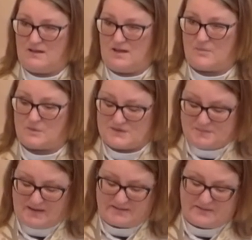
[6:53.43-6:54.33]
and
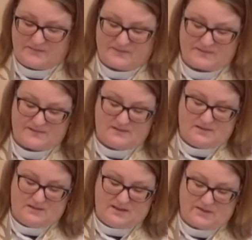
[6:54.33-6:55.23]
perspectives
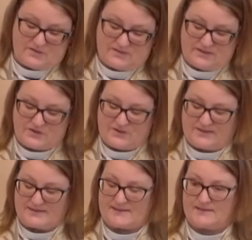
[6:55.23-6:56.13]
and
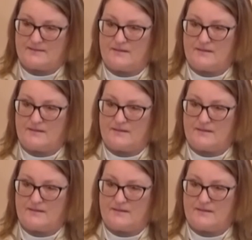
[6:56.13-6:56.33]
traditions.